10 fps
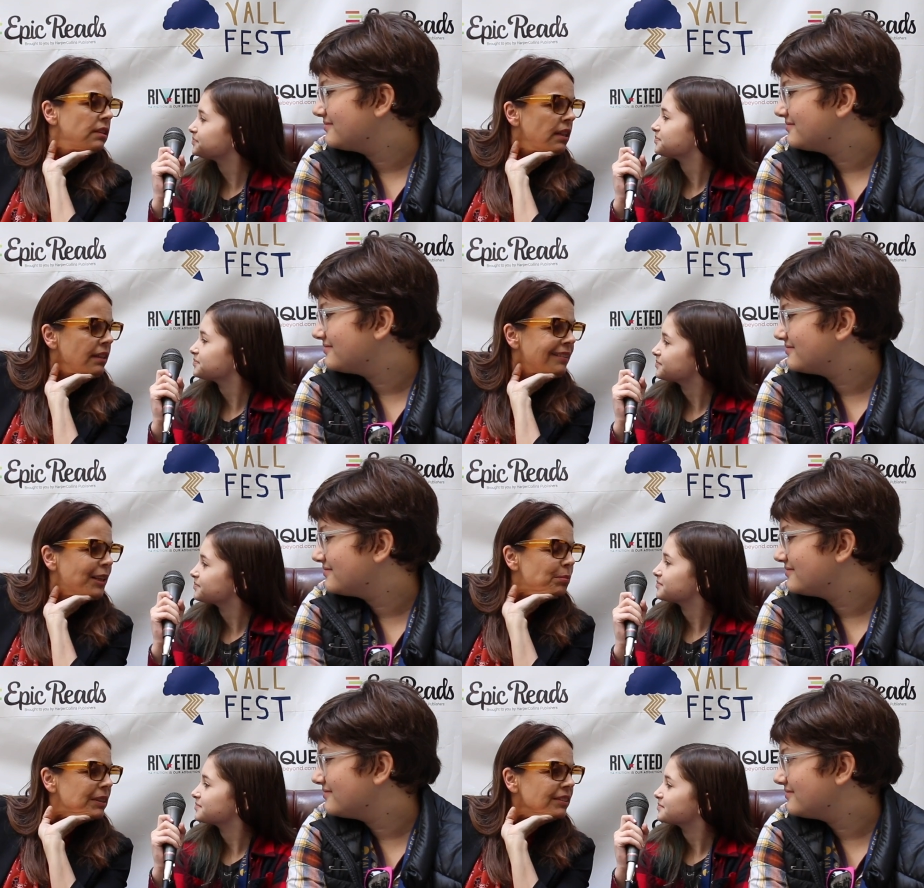Speaker 1: Yeah,
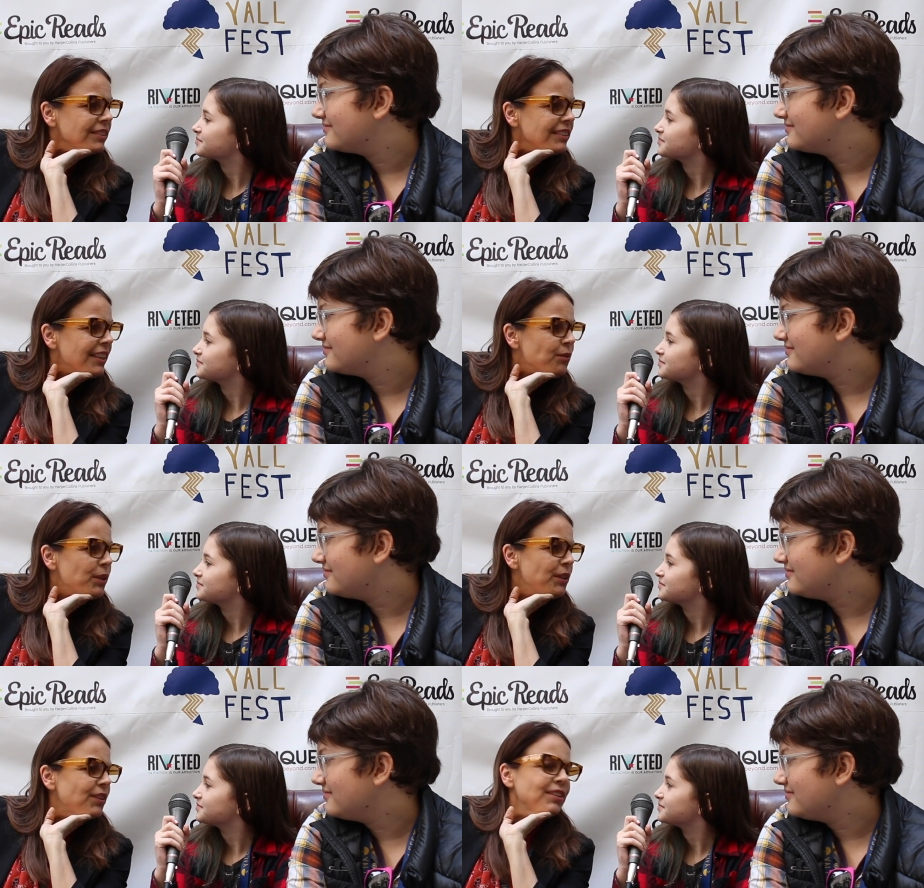that'll be interesting.
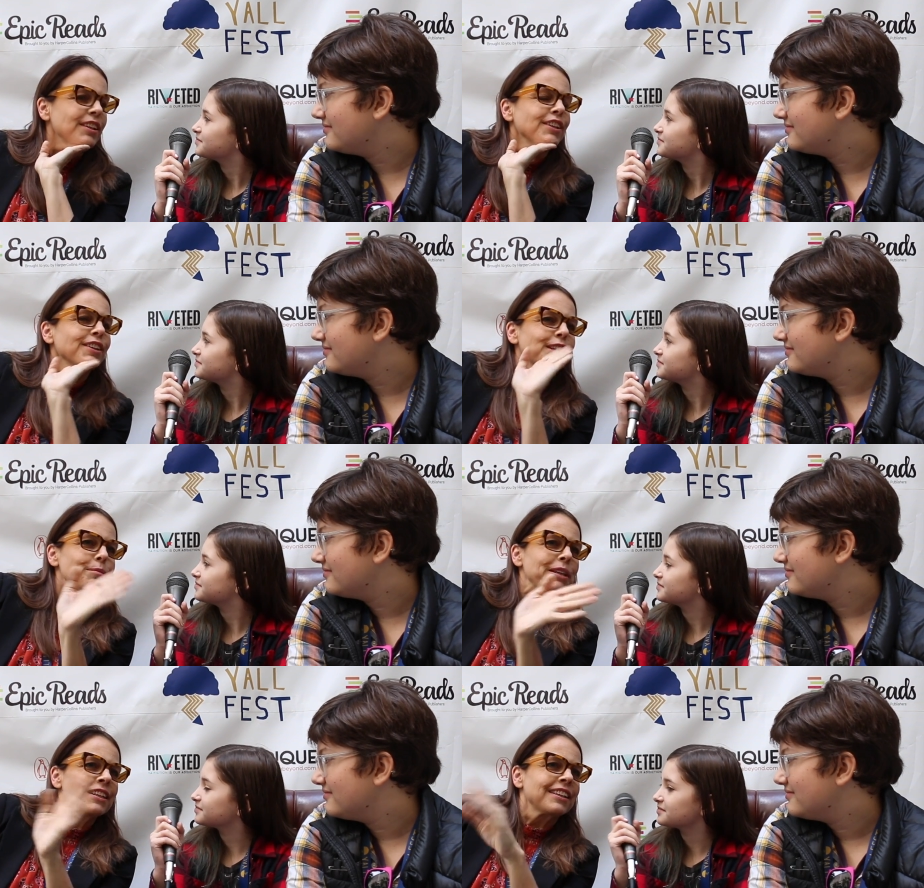do you think you're going
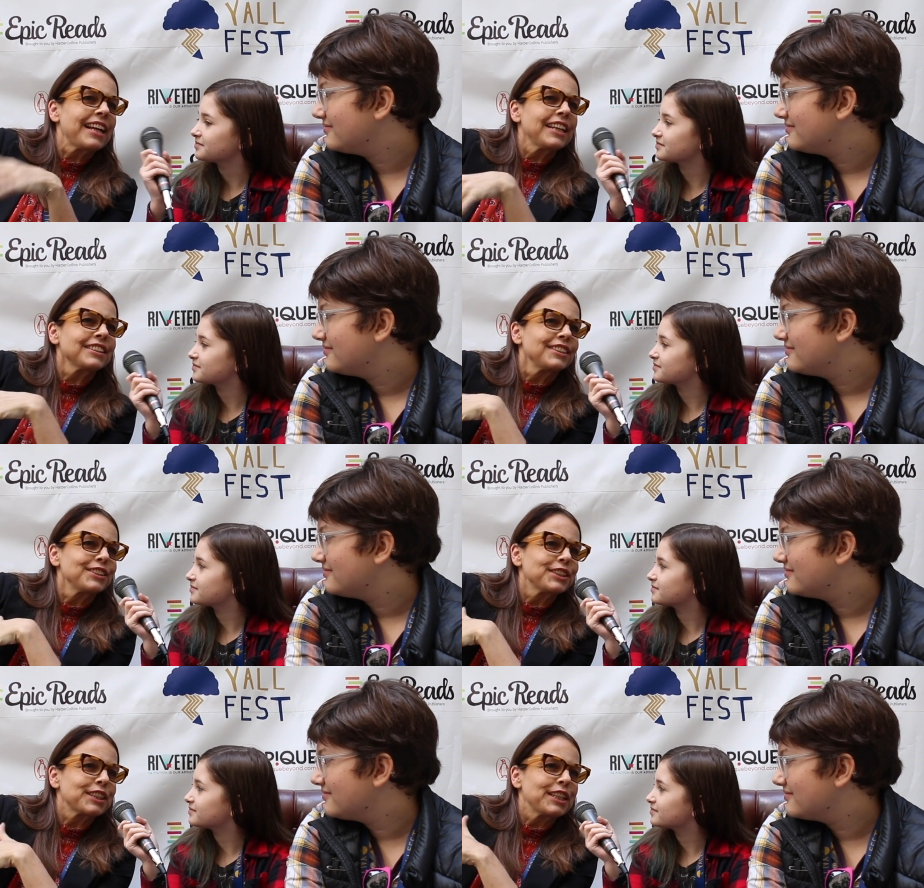to be in class and
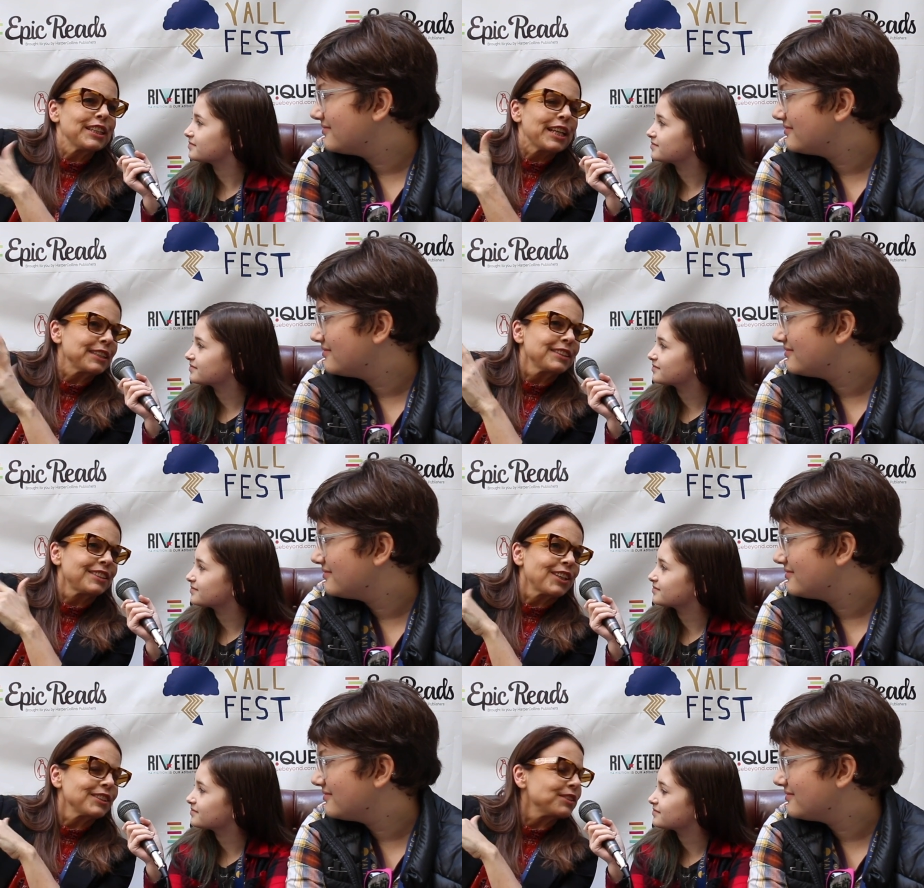you're just going to like
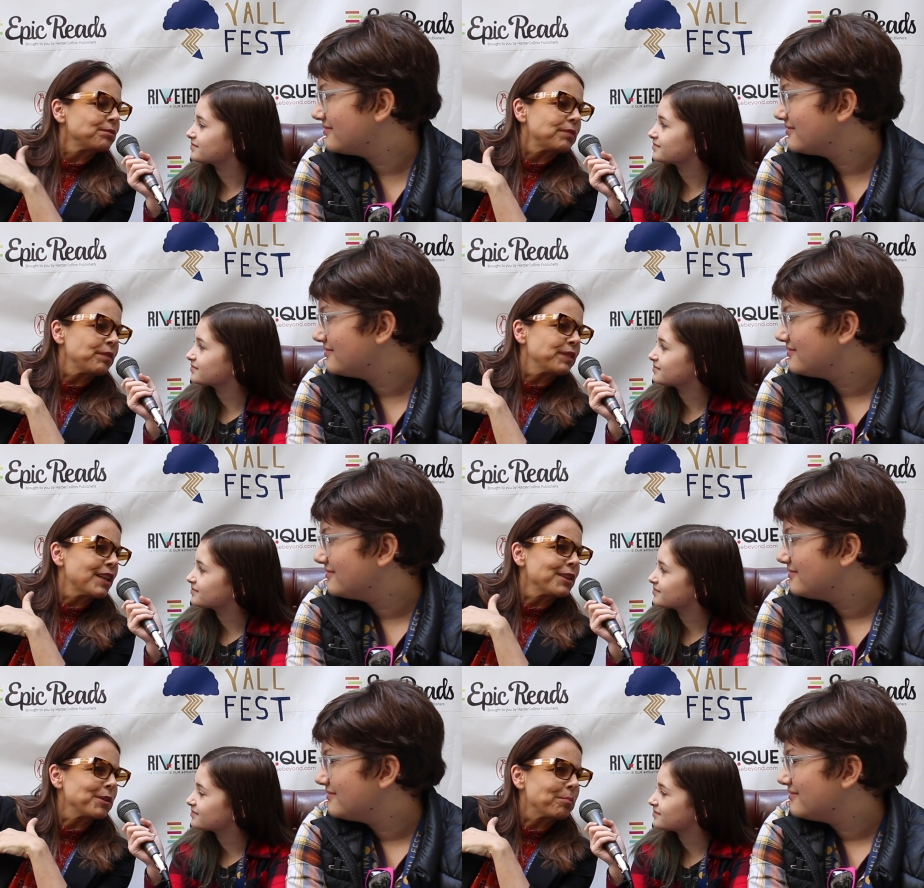start riffing
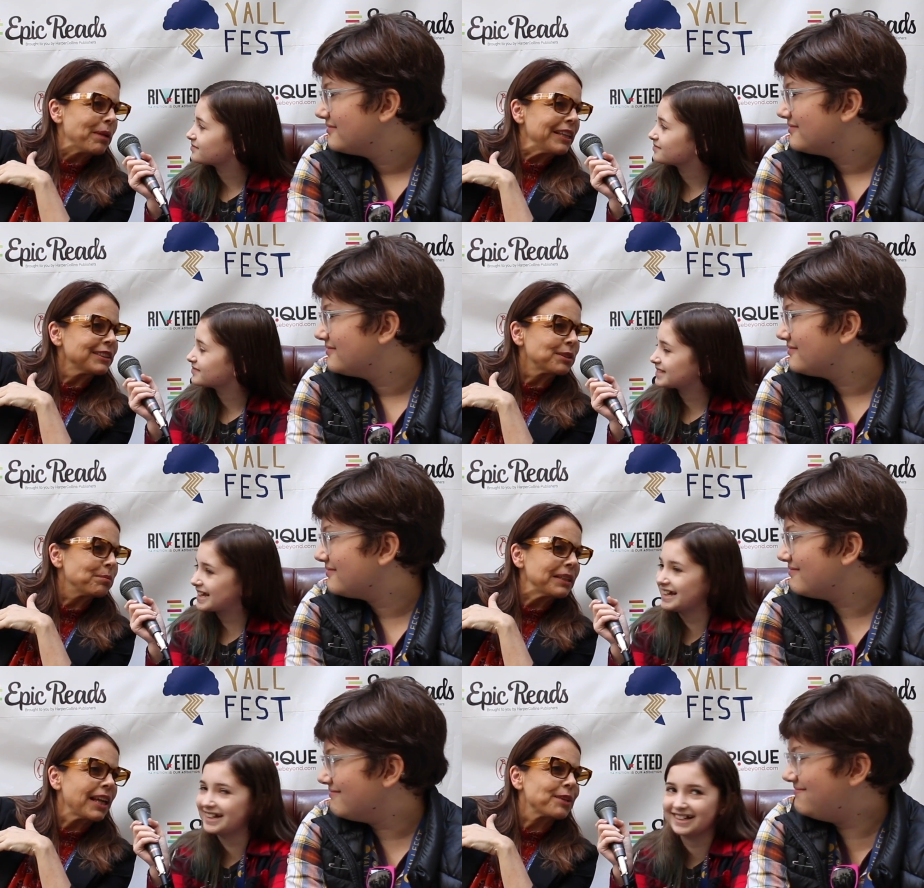on your bass and
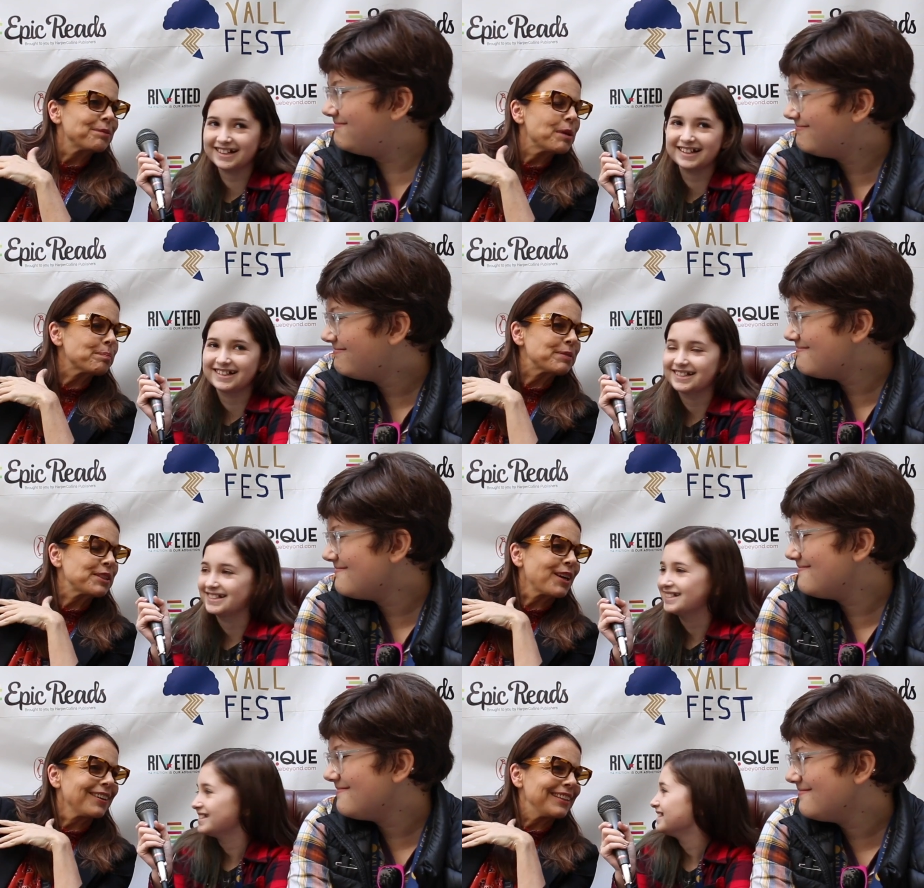be like, "Whoops,
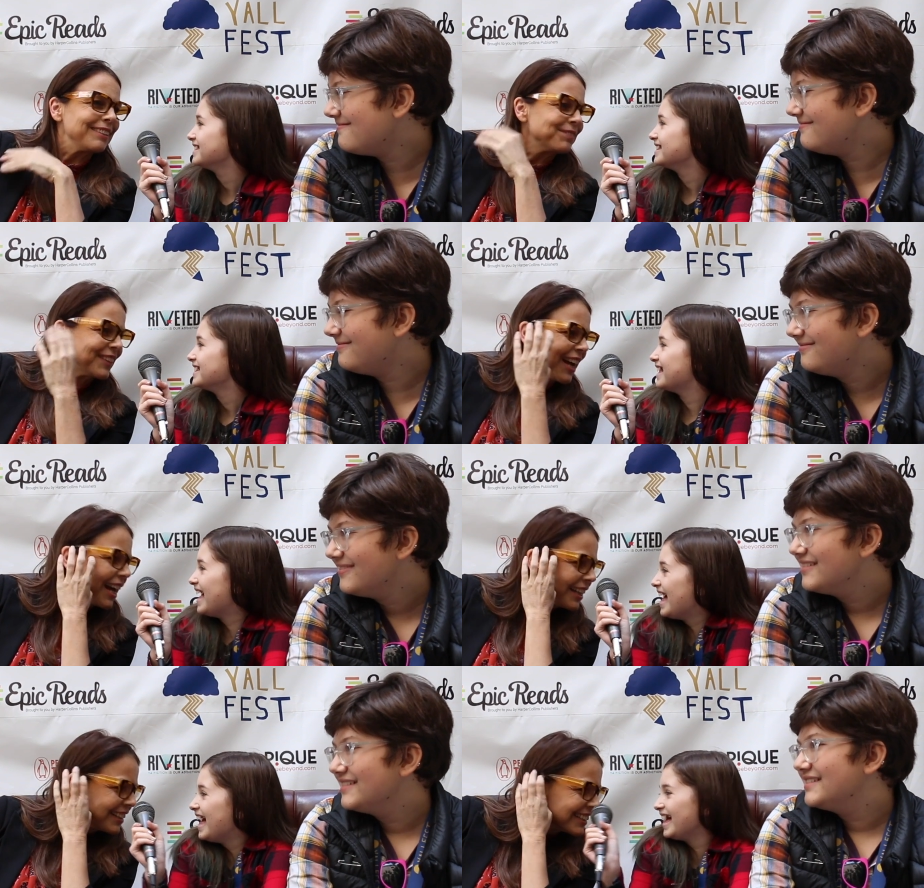sorry,
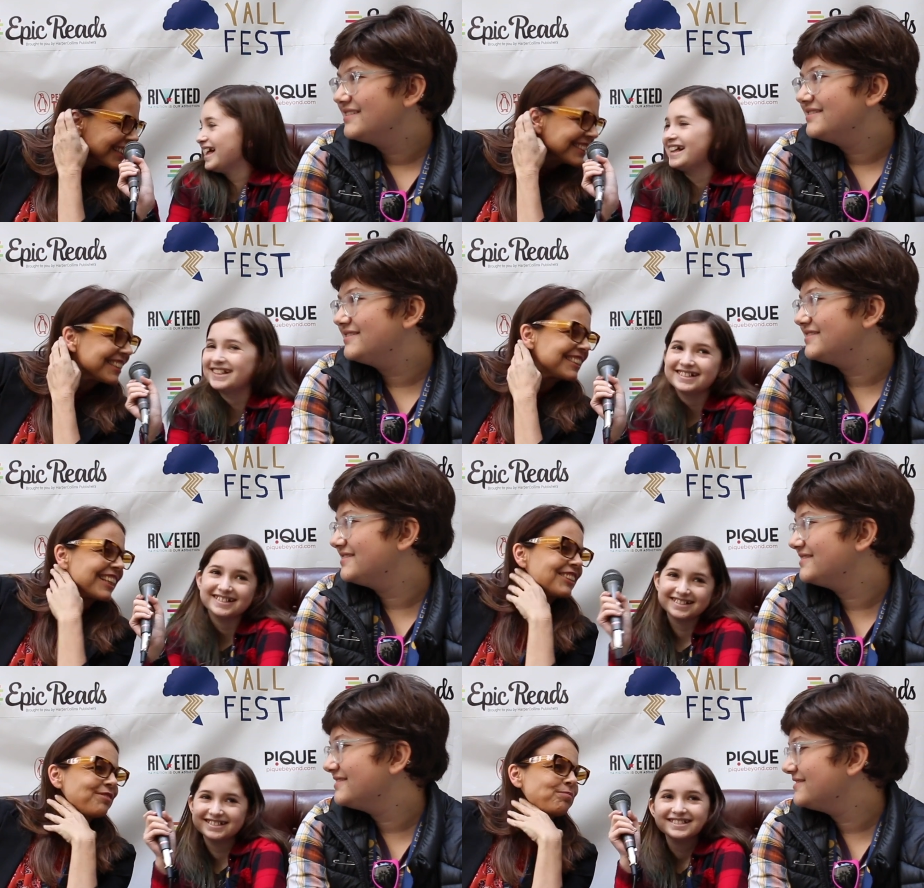forgot," and like sit down?